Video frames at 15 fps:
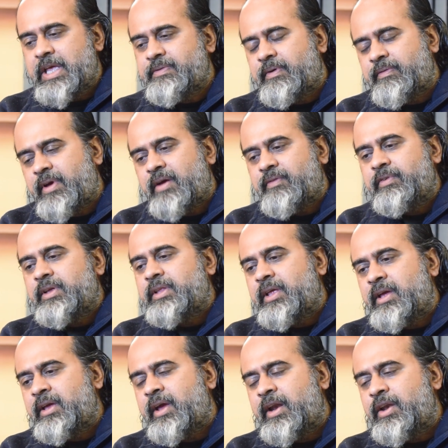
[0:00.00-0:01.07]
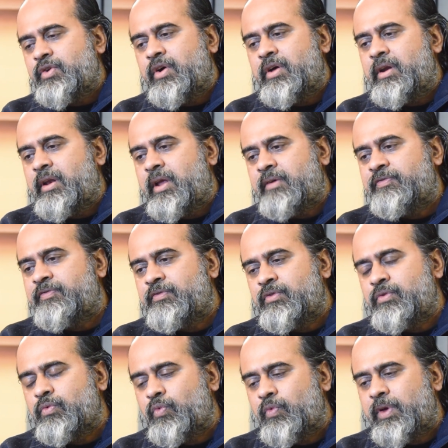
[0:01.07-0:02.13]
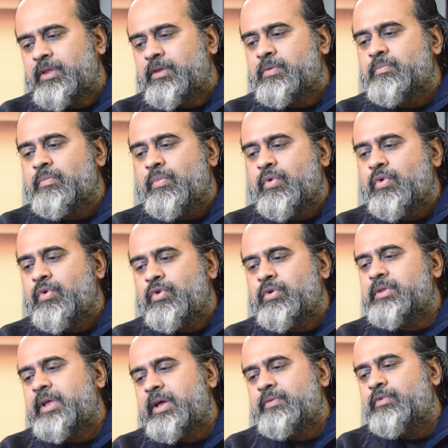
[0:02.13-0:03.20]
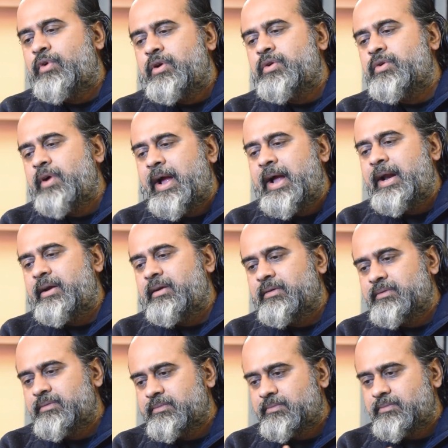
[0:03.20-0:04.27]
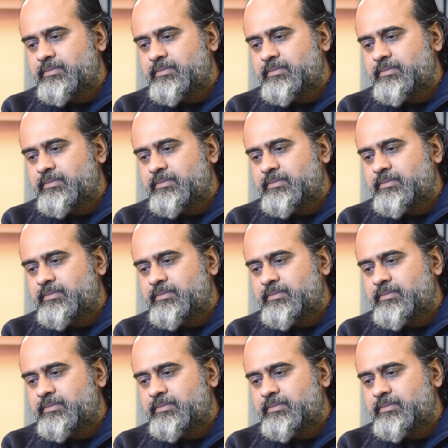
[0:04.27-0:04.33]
Give away everything and you are left with more than what you had.